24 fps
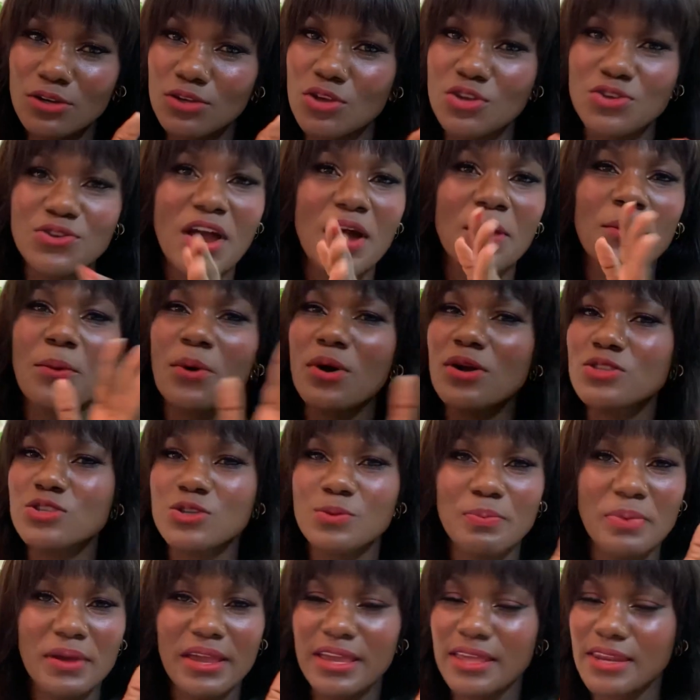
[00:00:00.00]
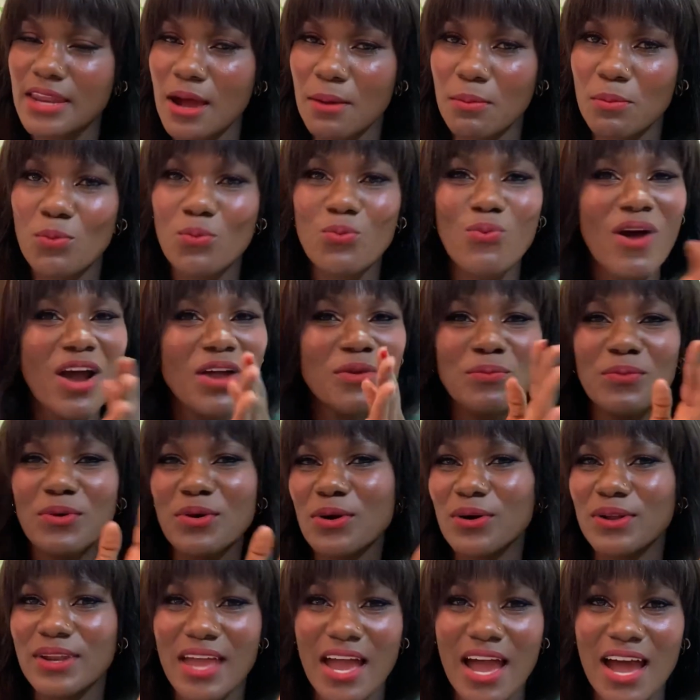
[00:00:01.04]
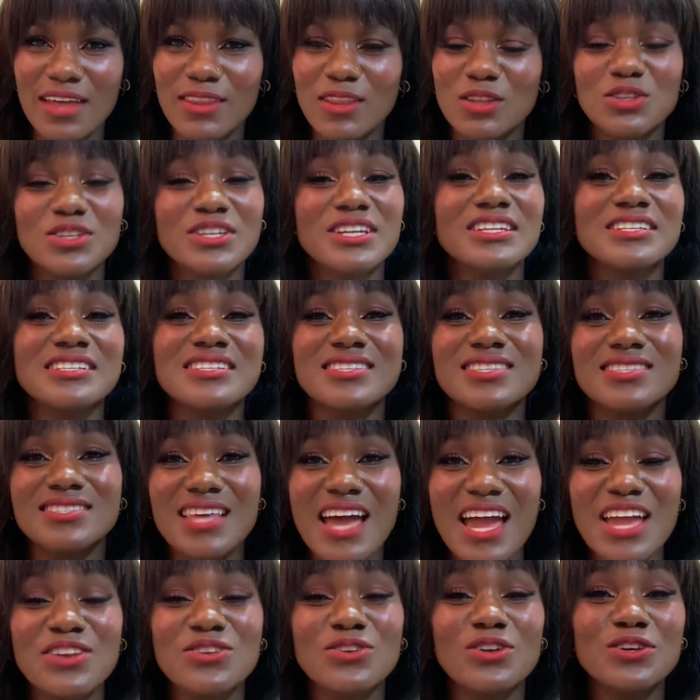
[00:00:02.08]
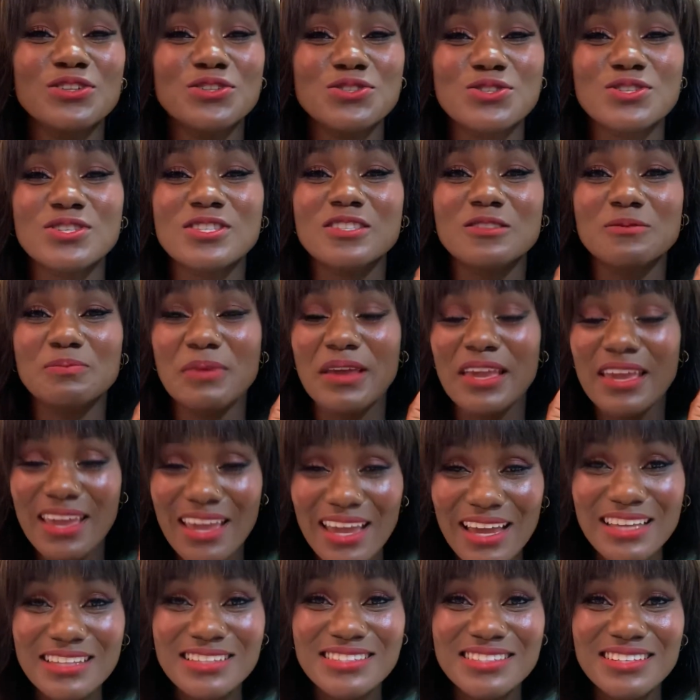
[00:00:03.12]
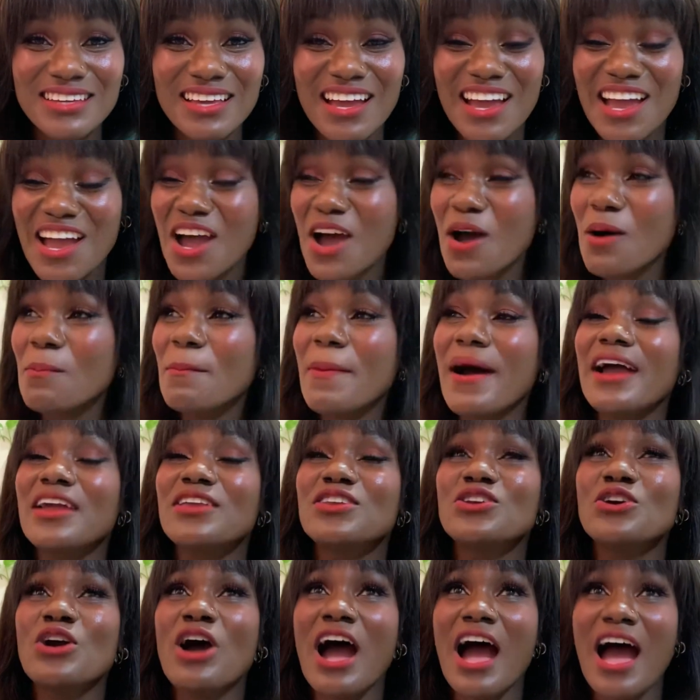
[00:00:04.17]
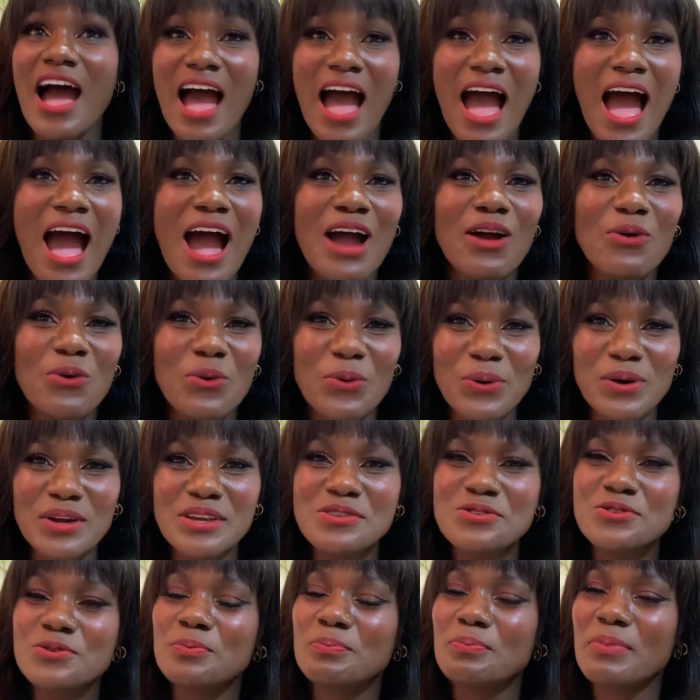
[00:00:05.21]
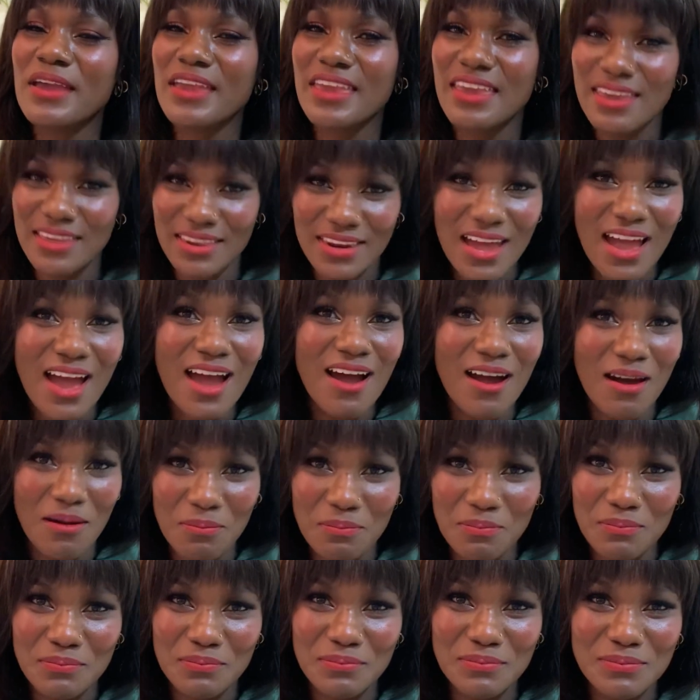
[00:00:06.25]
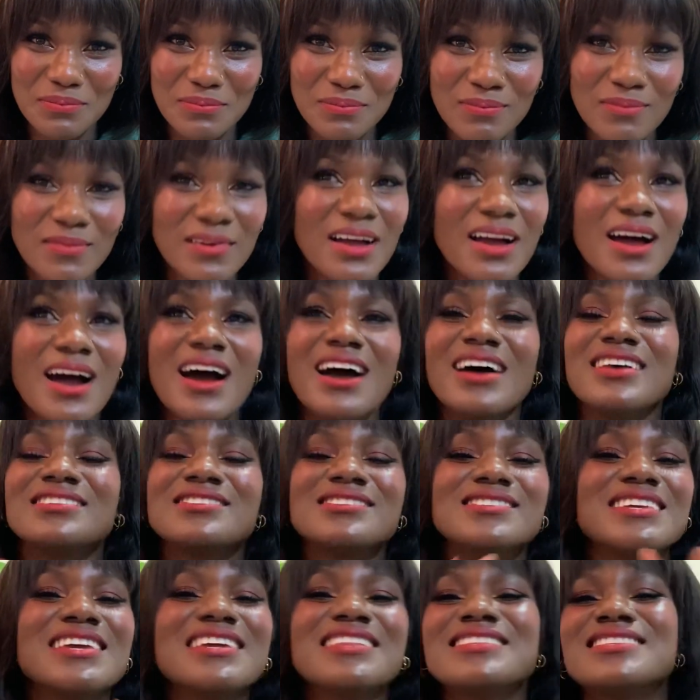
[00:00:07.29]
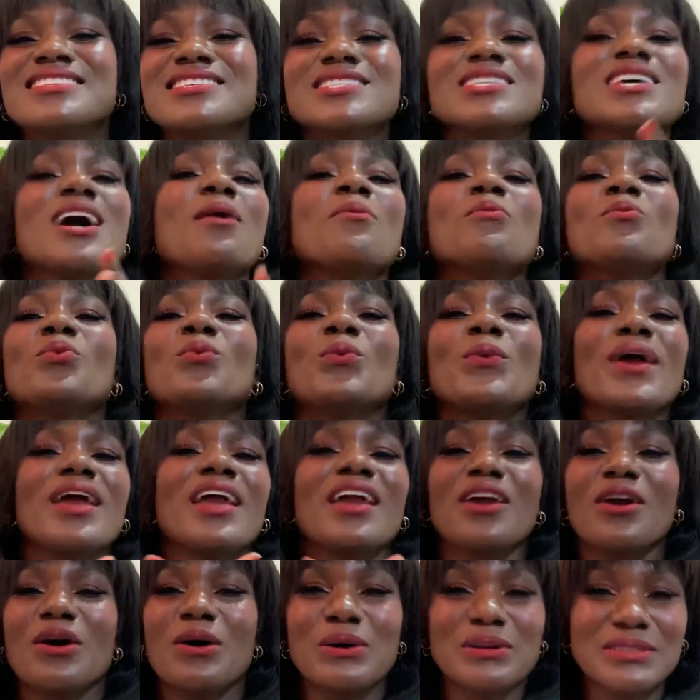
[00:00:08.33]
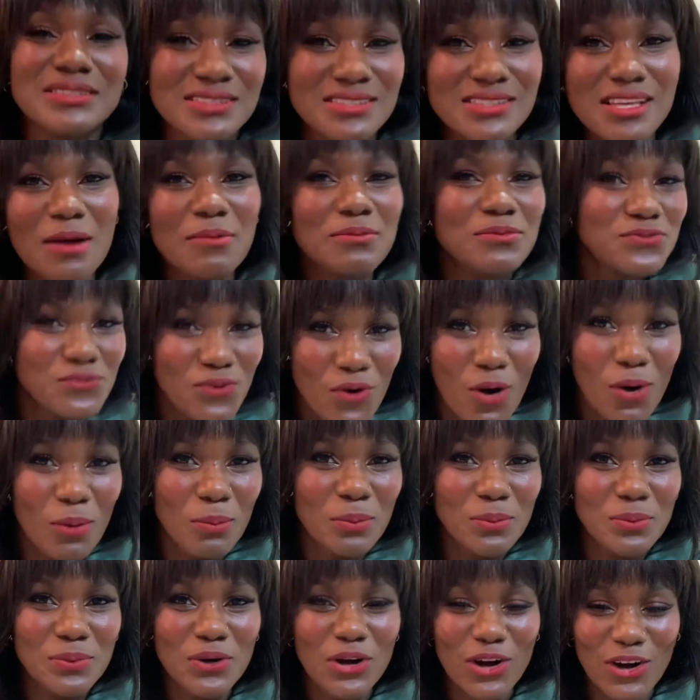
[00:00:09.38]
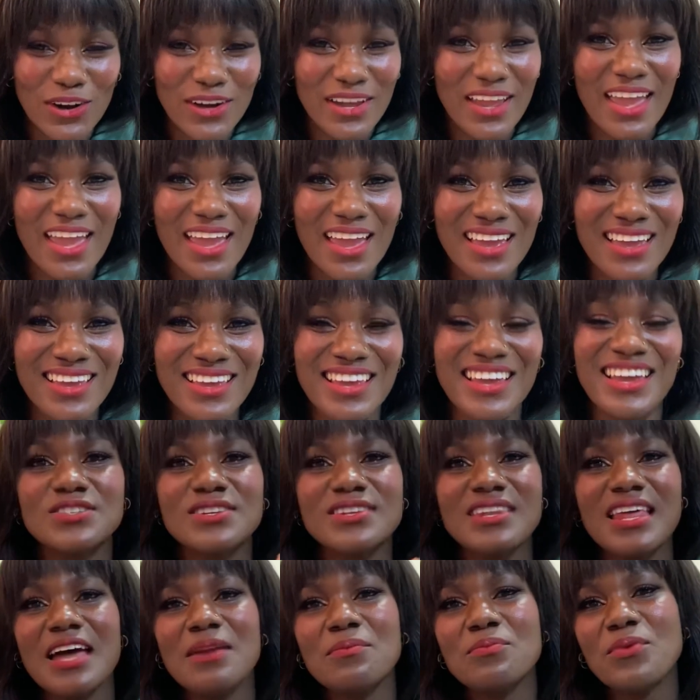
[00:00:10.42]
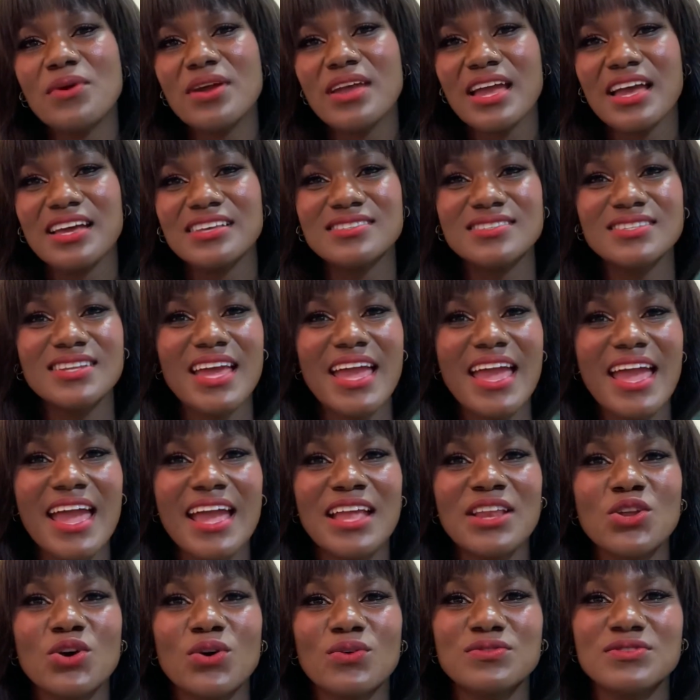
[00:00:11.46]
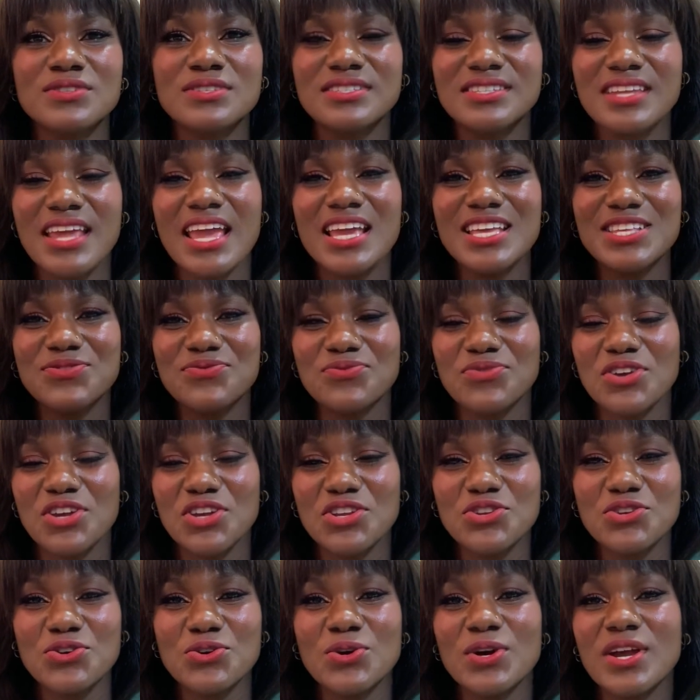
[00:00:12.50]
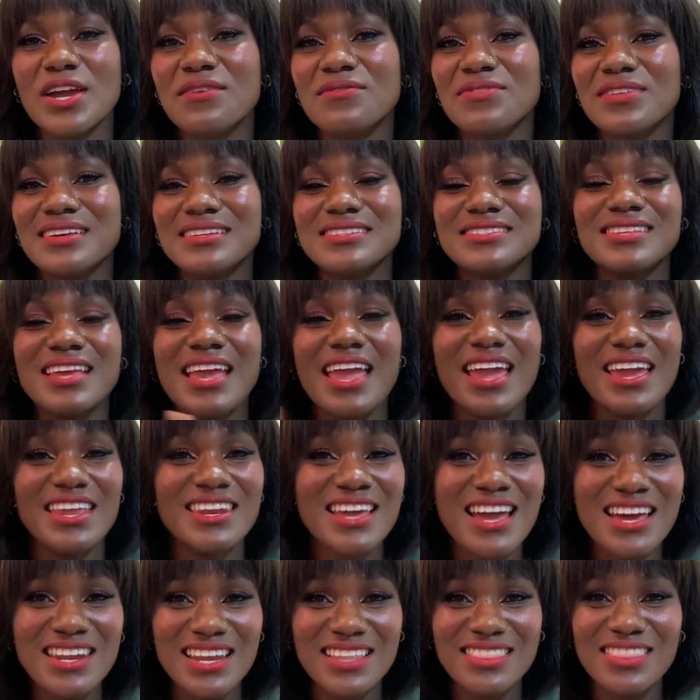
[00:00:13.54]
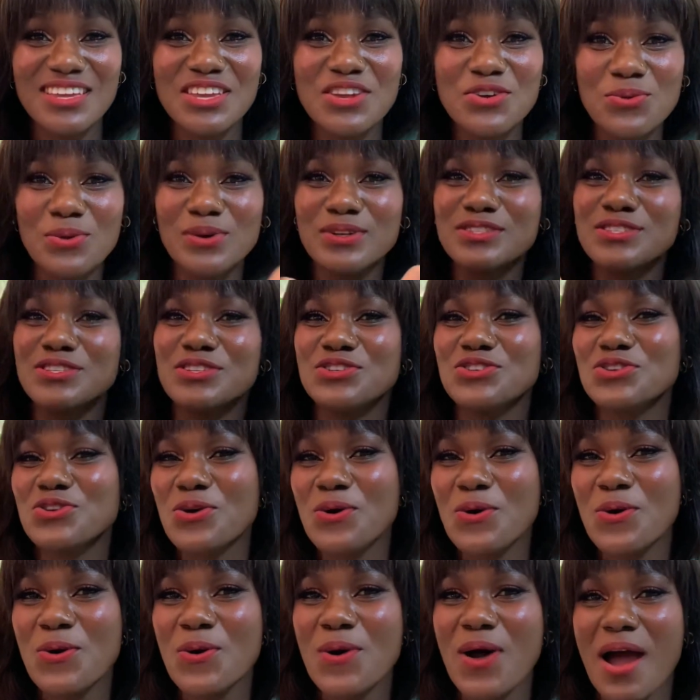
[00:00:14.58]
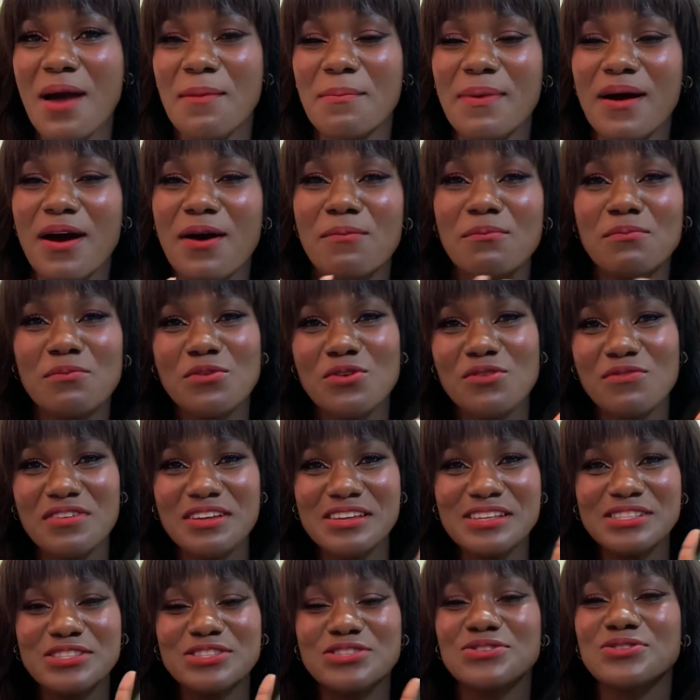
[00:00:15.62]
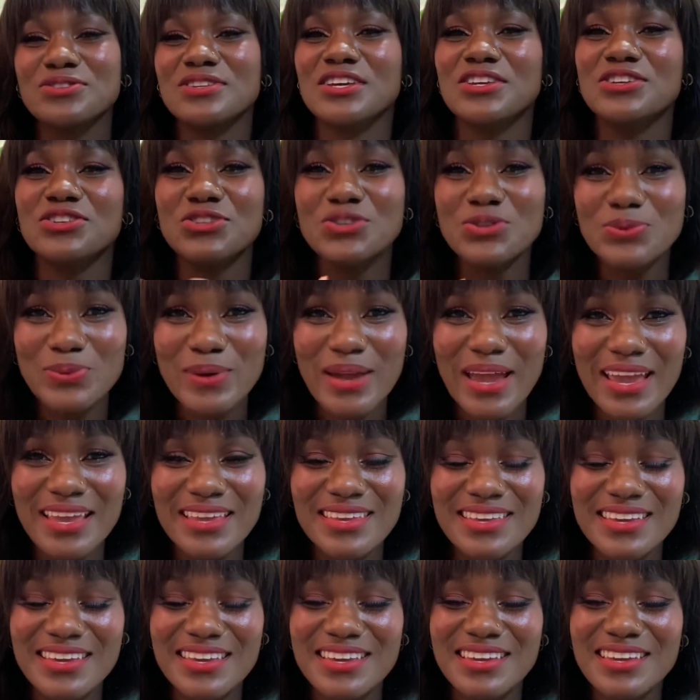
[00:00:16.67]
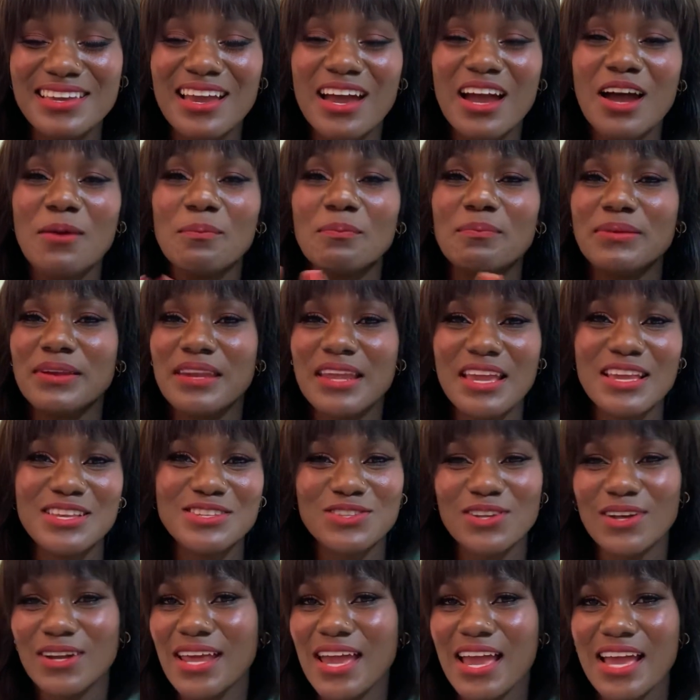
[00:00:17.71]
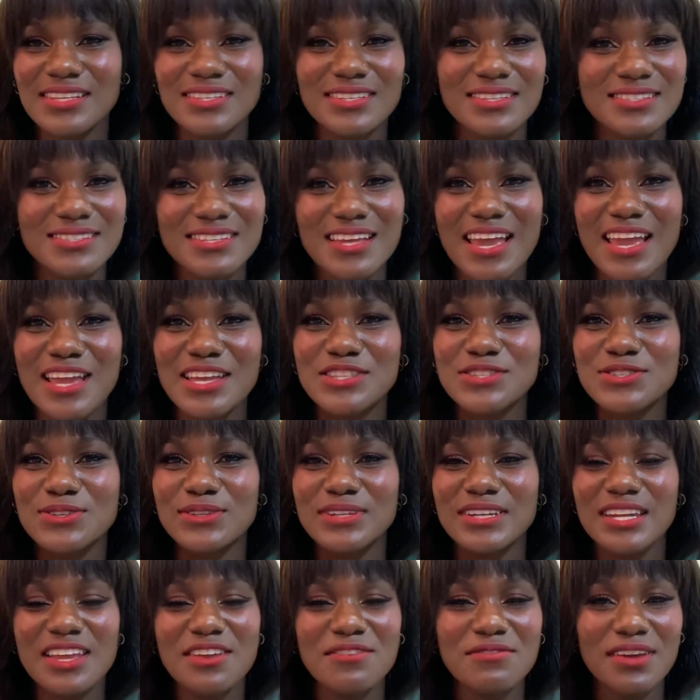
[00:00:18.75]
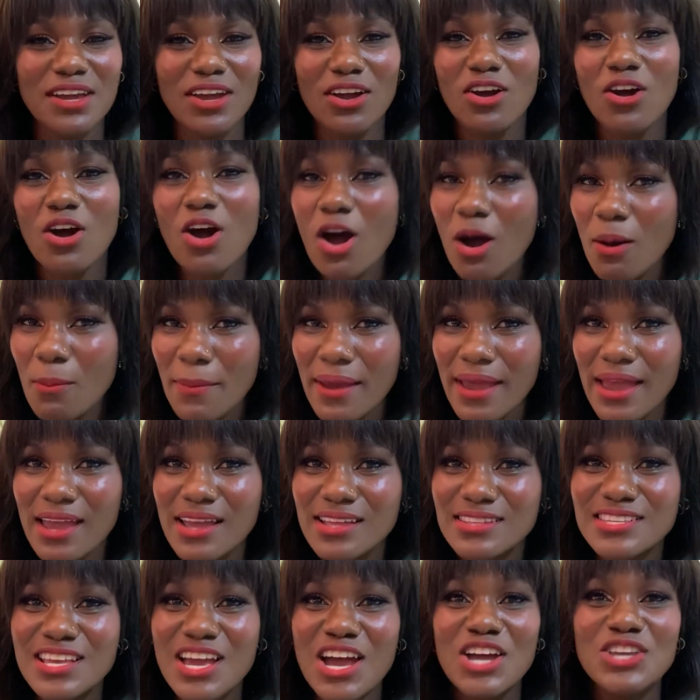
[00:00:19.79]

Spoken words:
you, you are going to pick it up one way or the other. You can decide not to speak it, but you are going to pick it up in some way or some form. Okay, so that brings us to the end of today's video. If there's any other thing you want to know about moving to the UAE, please don't hesitate to leave a comment.